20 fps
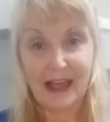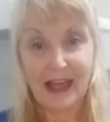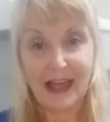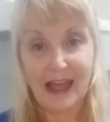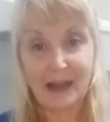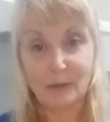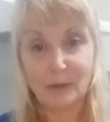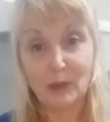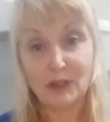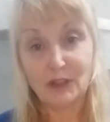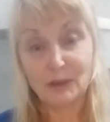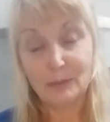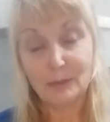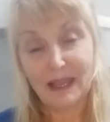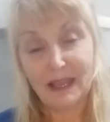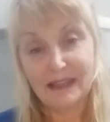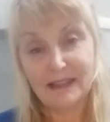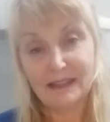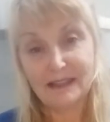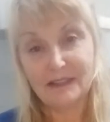And when you
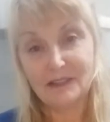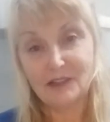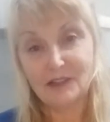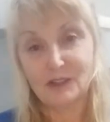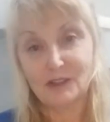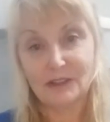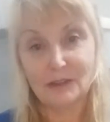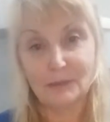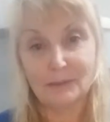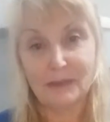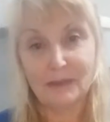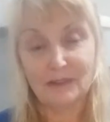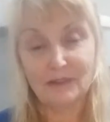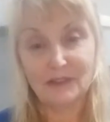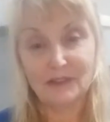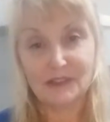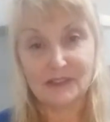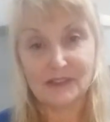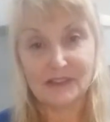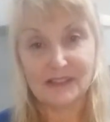make it into little
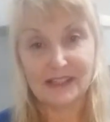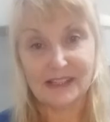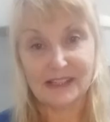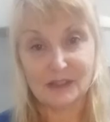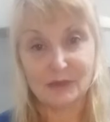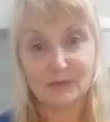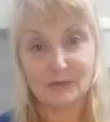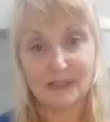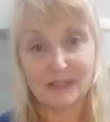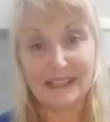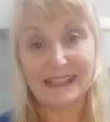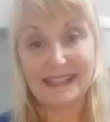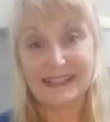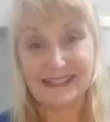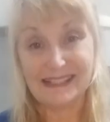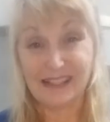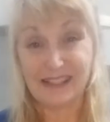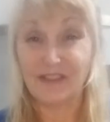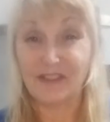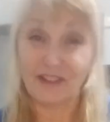muffins, it's really
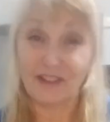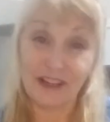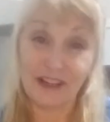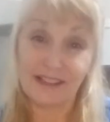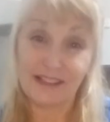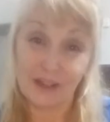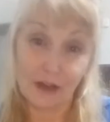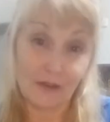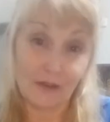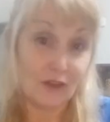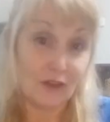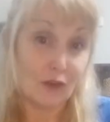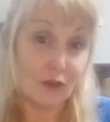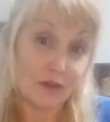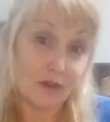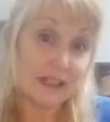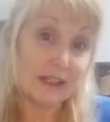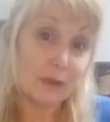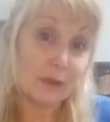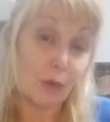easy to freeze. So if you're
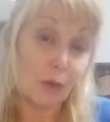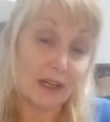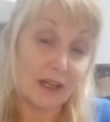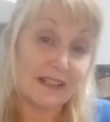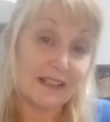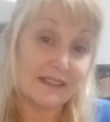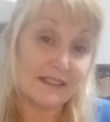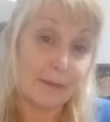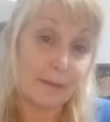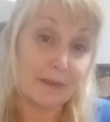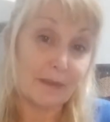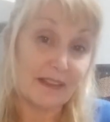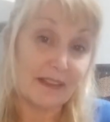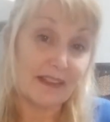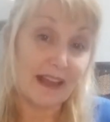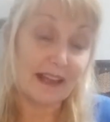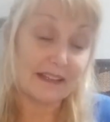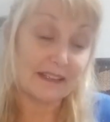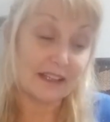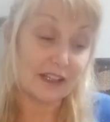really wanting something
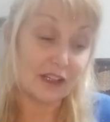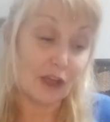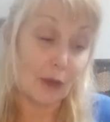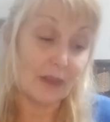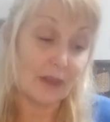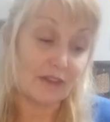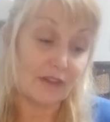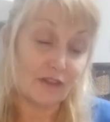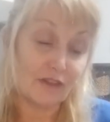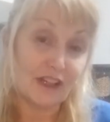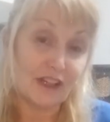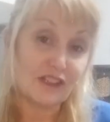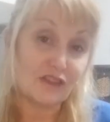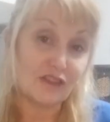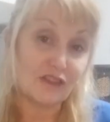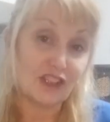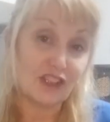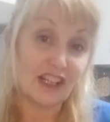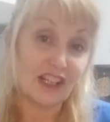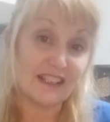that can go in the freezer
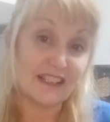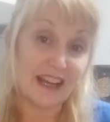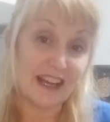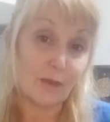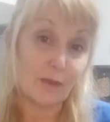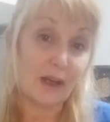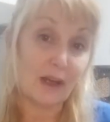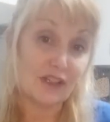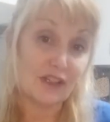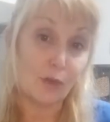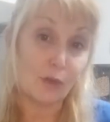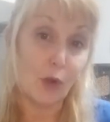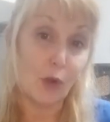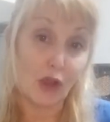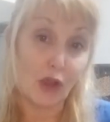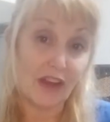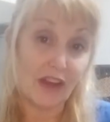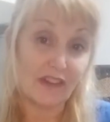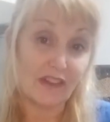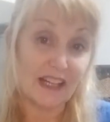and you can take one to
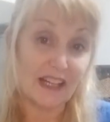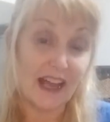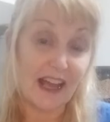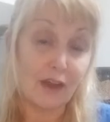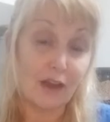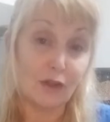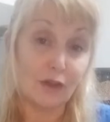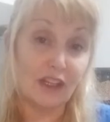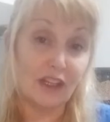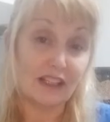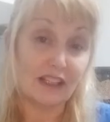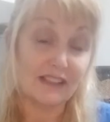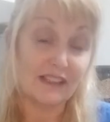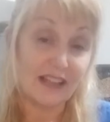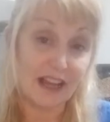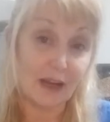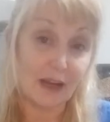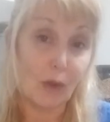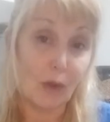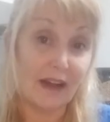work every day, or you can
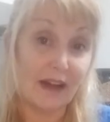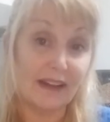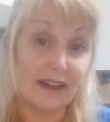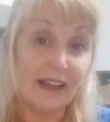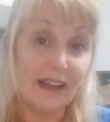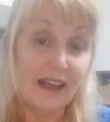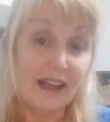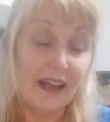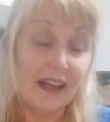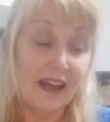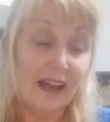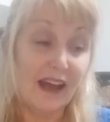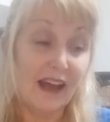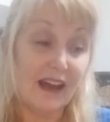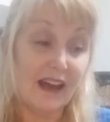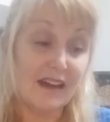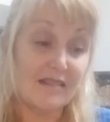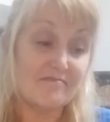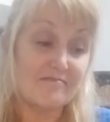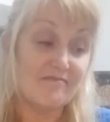take one,
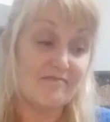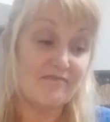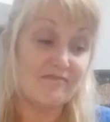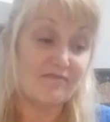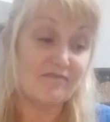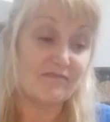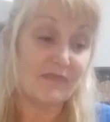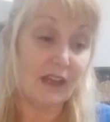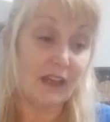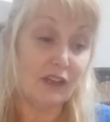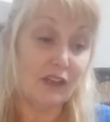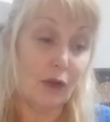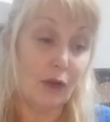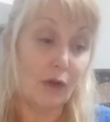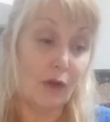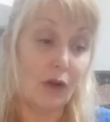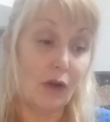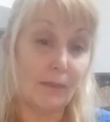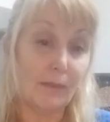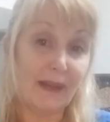you know,
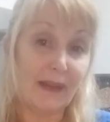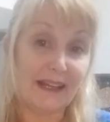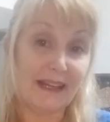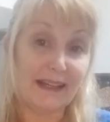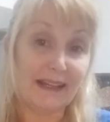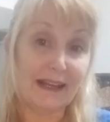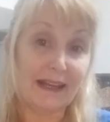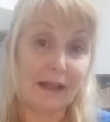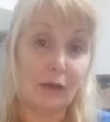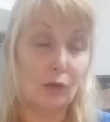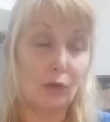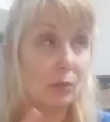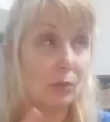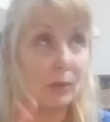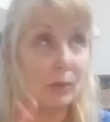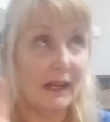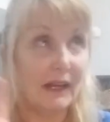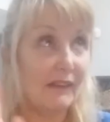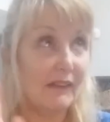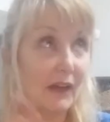on a picnic or
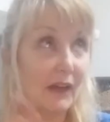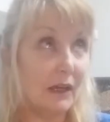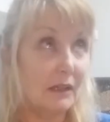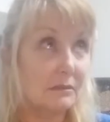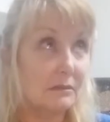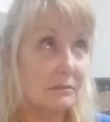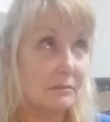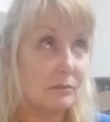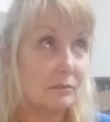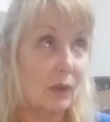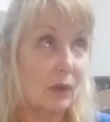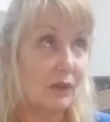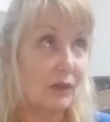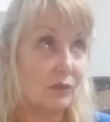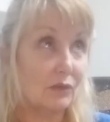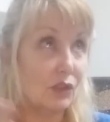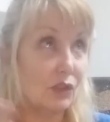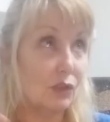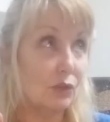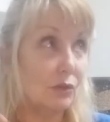whatever, one or
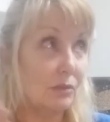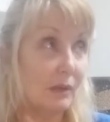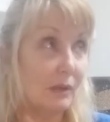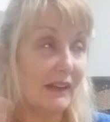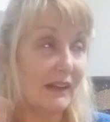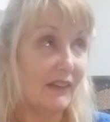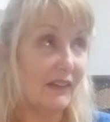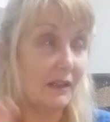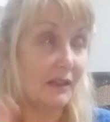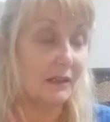two, whatever.